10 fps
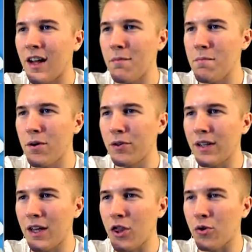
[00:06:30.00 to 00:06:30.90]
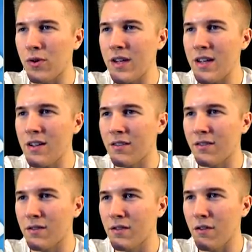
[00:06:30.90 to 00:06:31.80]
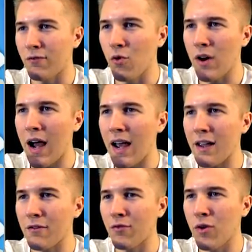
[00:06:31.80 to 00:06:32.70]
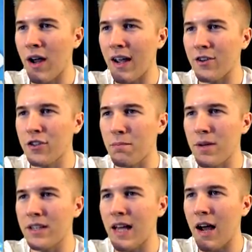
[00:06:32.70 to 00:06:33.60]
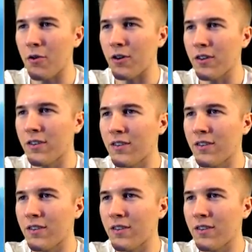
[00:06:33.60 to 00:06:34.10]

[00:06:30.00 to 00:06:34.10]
I'm gonna build it like three, four high, four high, just a big tower.